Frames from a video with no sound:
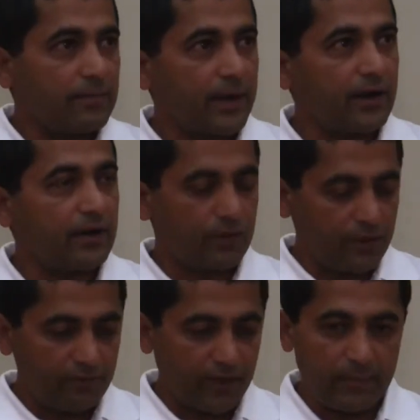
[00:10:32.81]
burden to
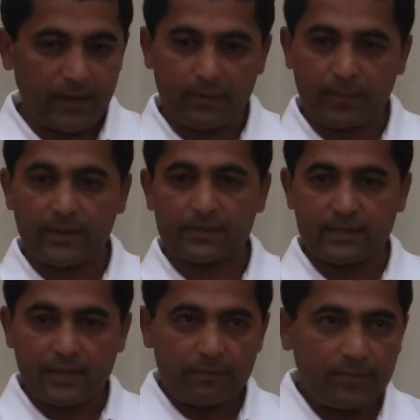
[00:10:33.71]
the family
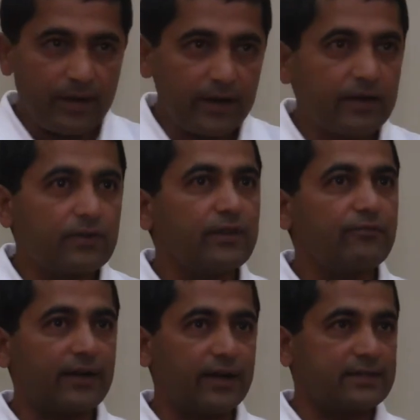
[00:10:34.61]
members, burden to the
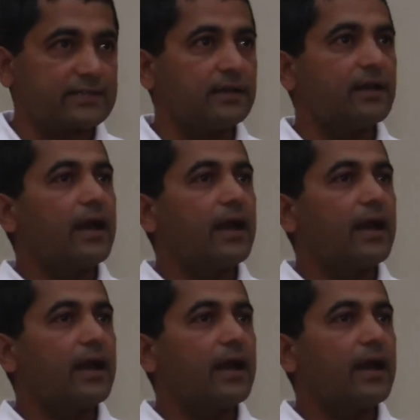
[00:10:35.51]
friends,